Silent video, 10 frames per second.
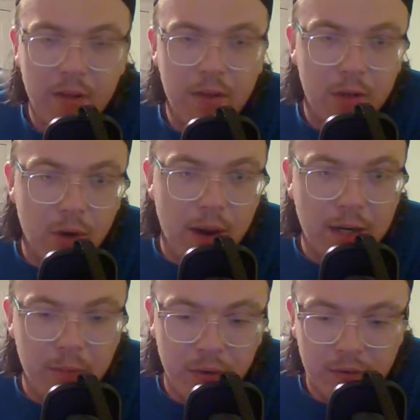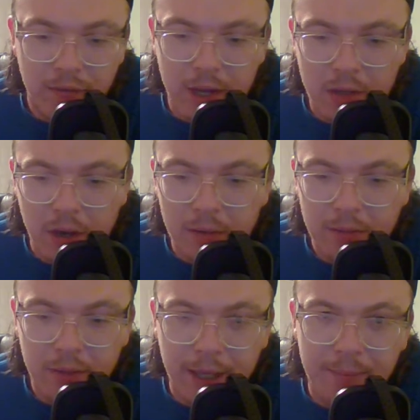the correct moves. If they
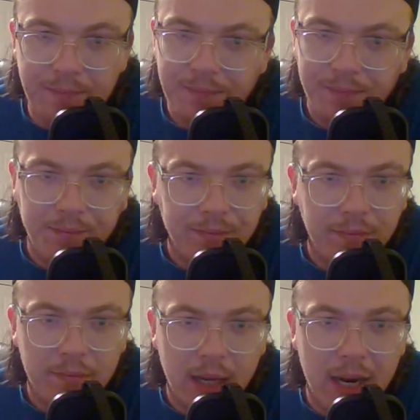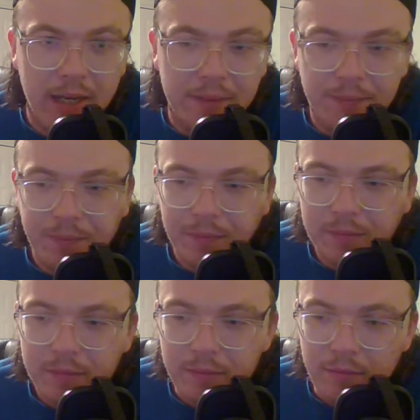don't, then, hey,
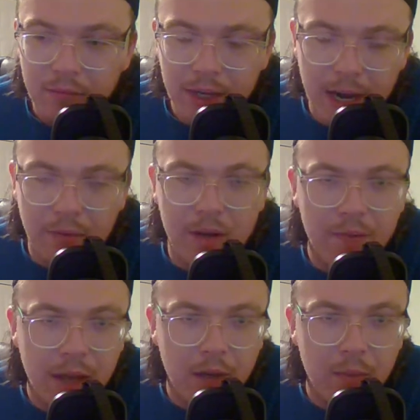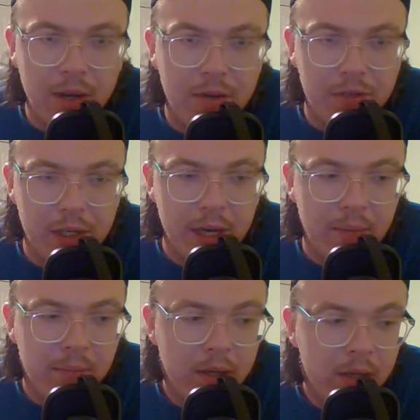you got to reevaluate your
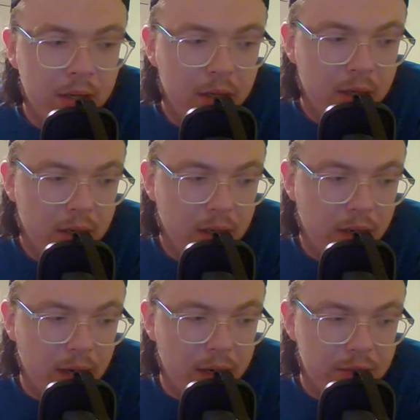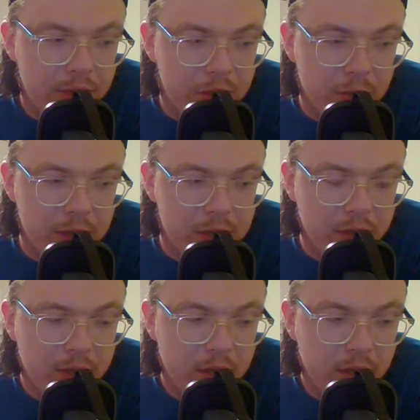GM
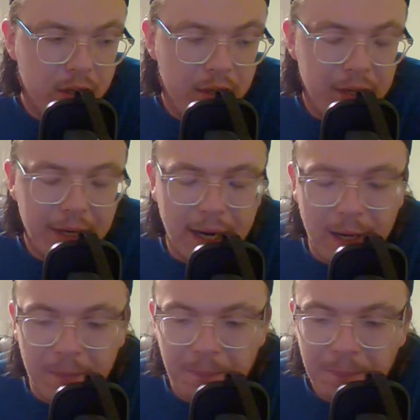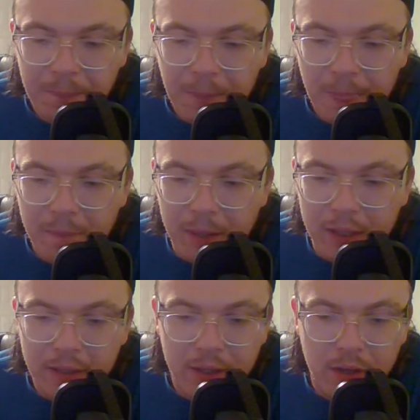situation.
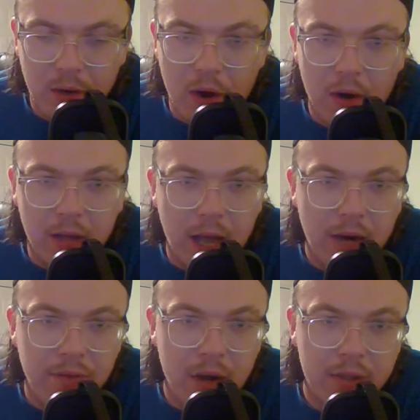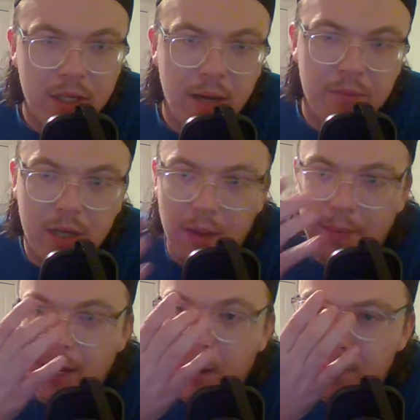But there are a lot of young teams
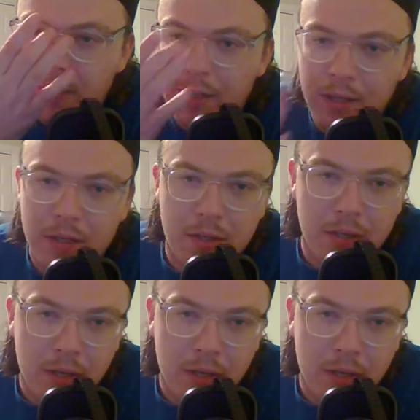coming up in this